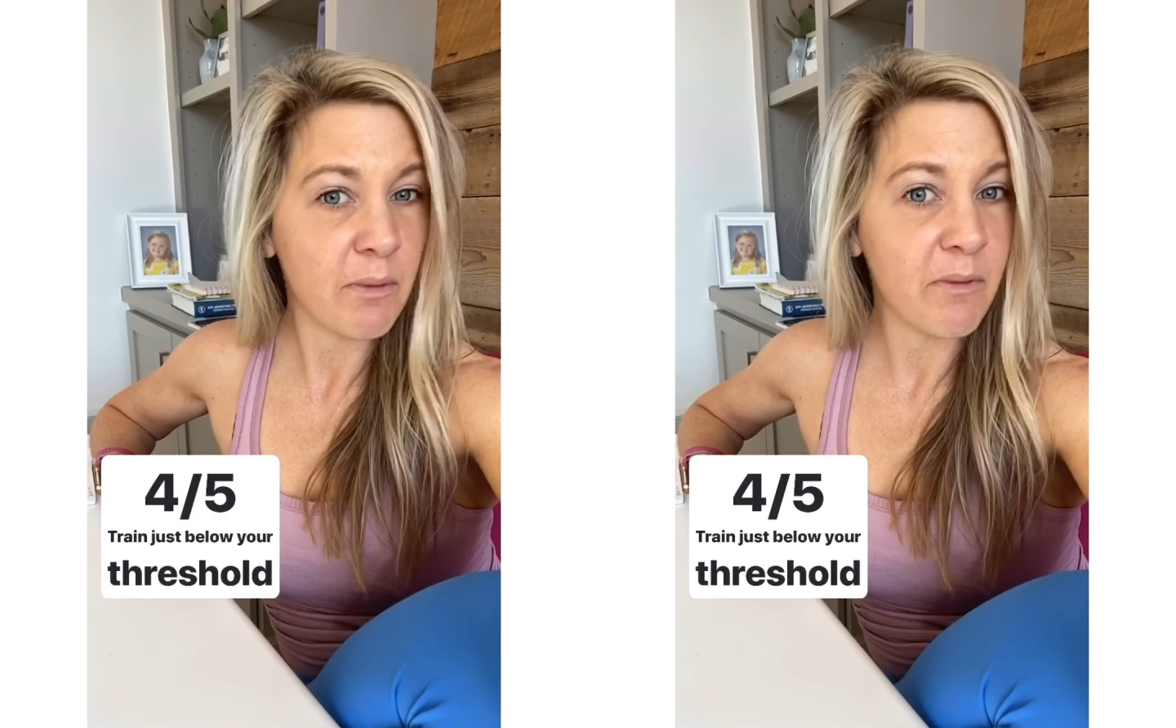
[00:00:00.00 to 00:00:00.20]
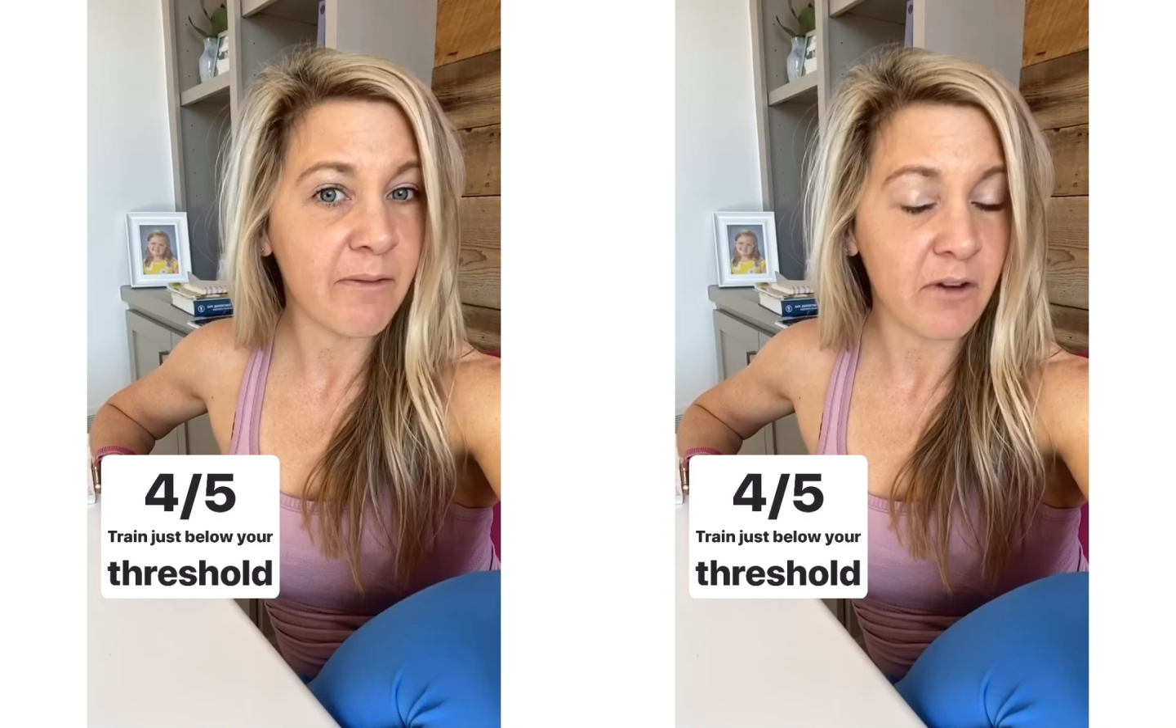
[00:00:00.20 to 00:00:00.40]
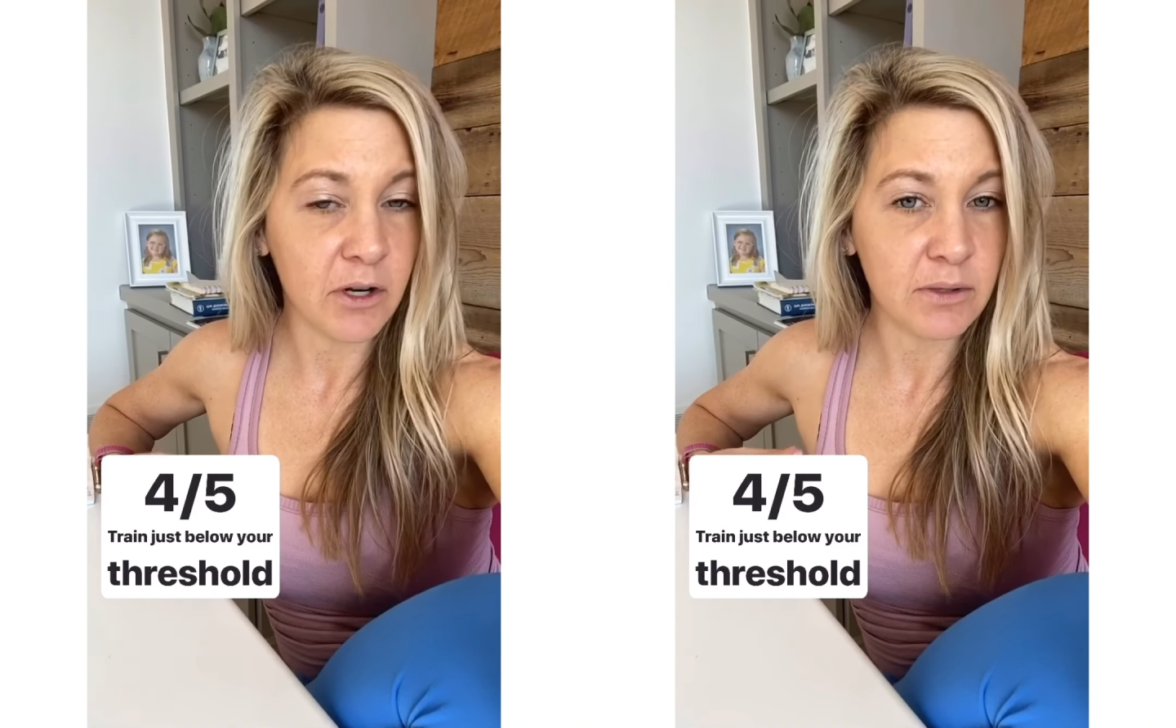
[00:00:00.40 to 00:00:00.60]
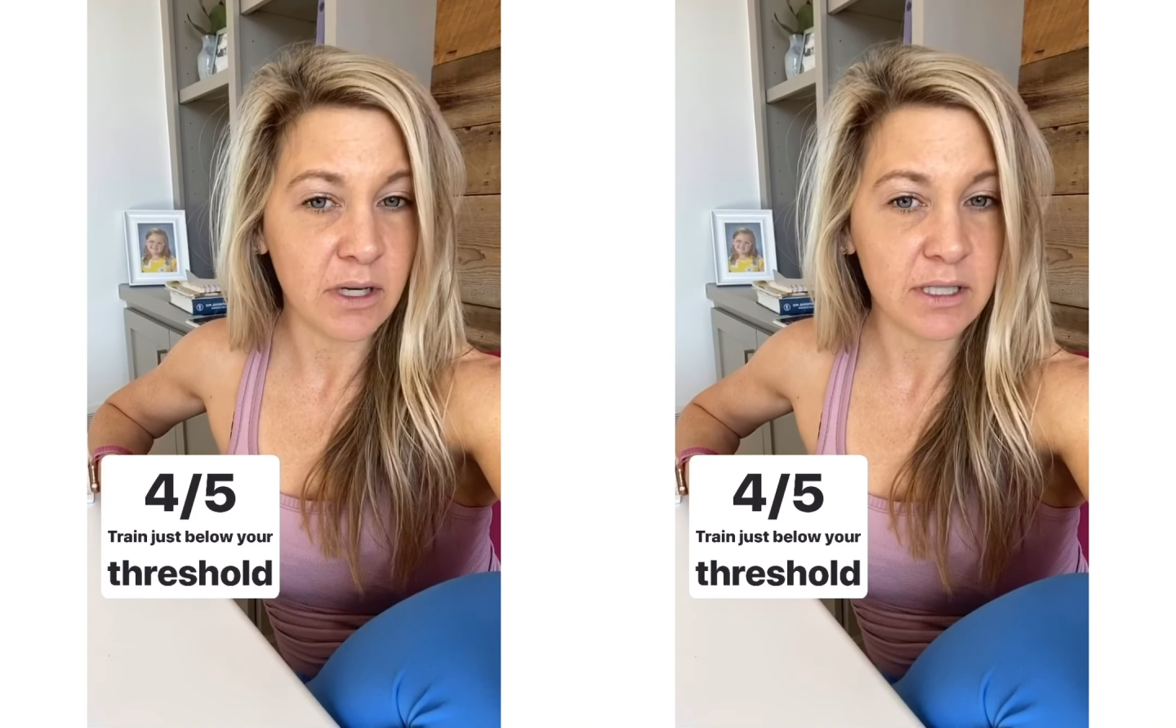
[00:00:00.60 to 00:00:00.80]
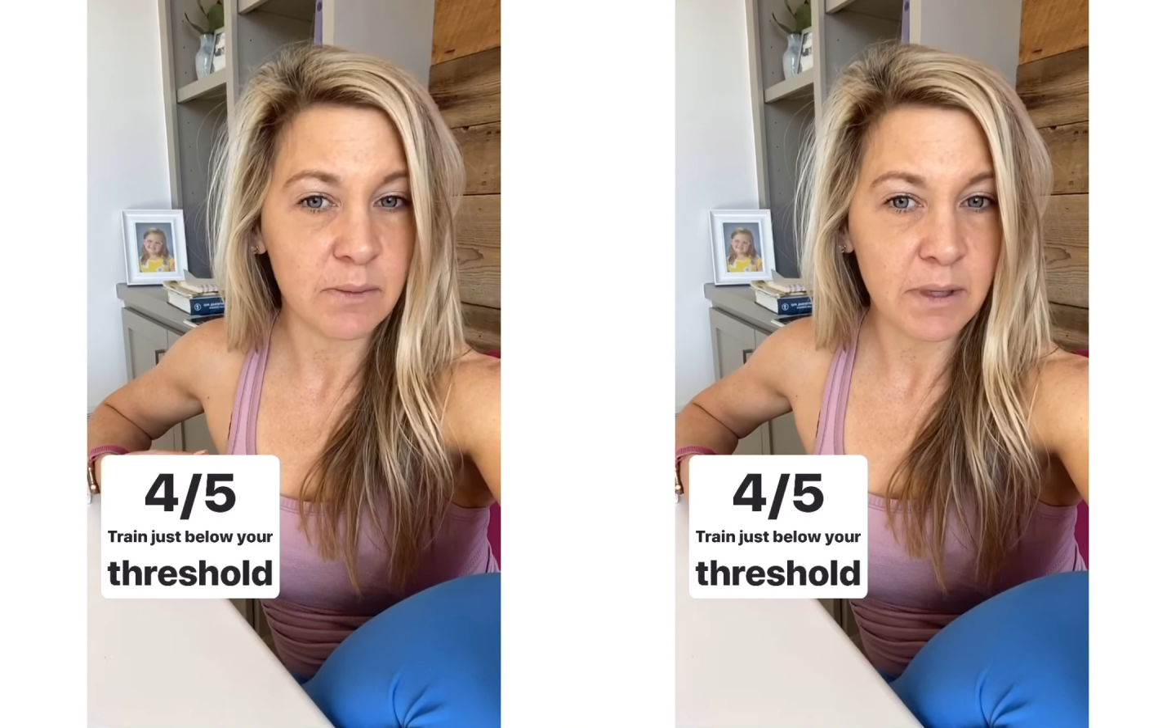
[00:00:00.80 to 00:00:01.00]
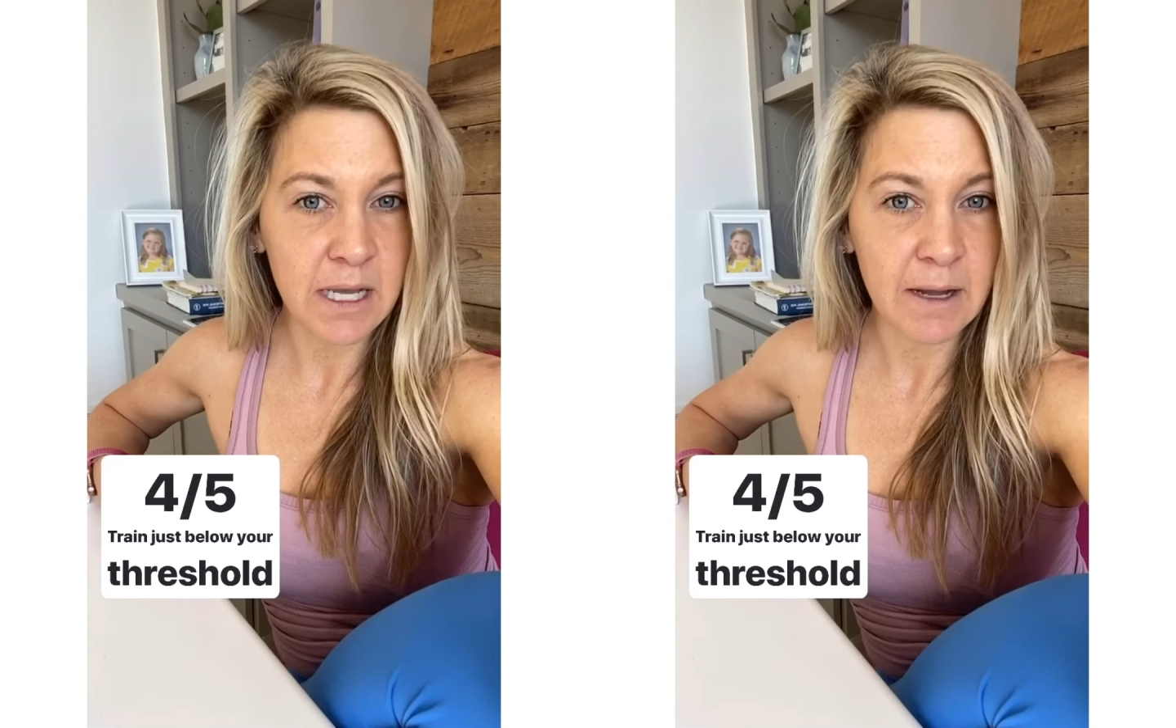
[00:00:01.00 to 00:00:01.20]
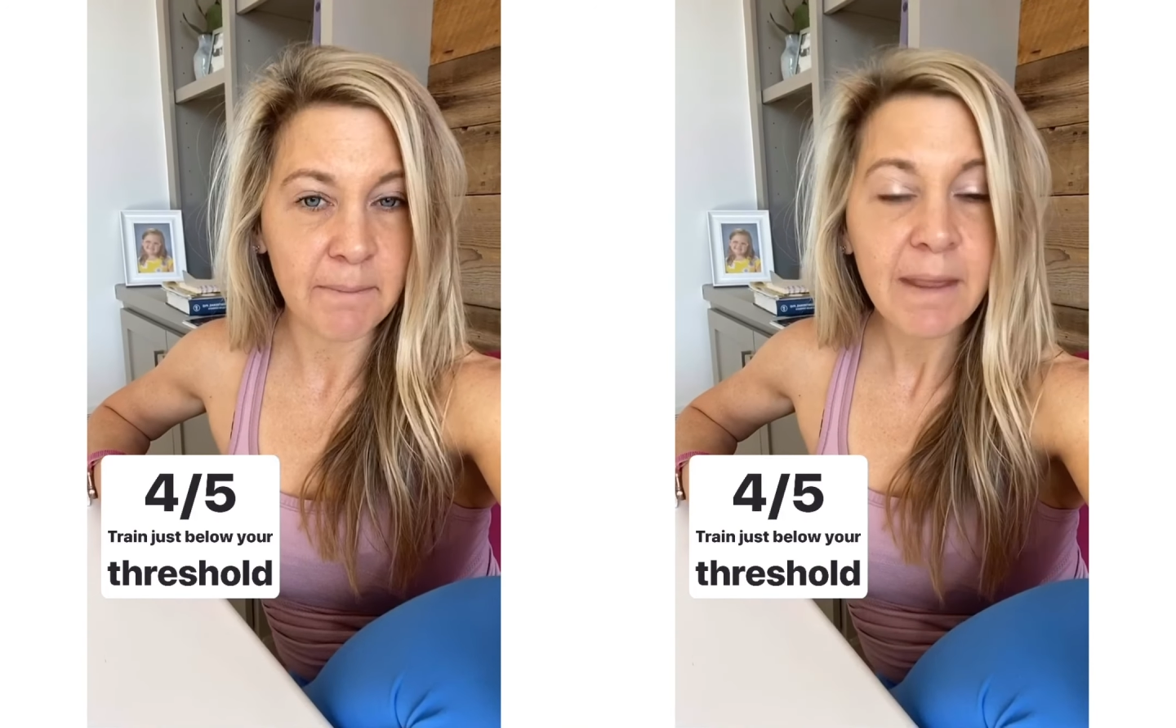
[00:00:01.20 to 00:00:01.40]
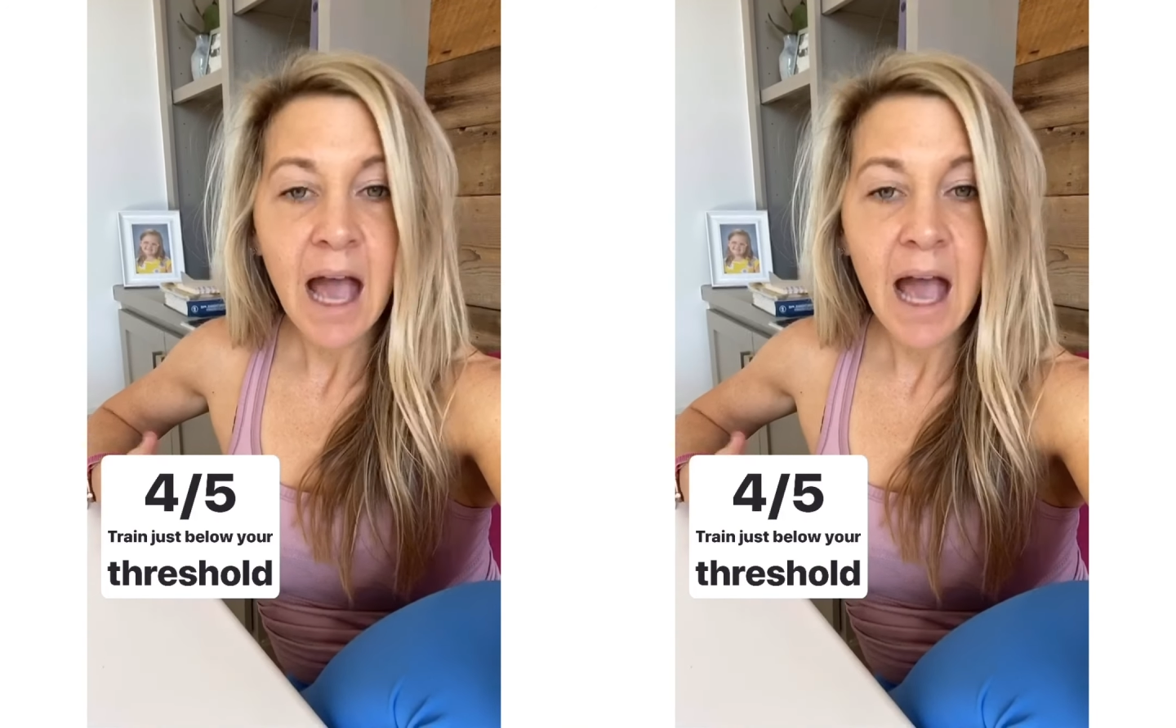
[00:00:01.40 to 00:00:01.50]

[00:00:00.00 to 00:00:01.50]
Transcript: before you start to pee.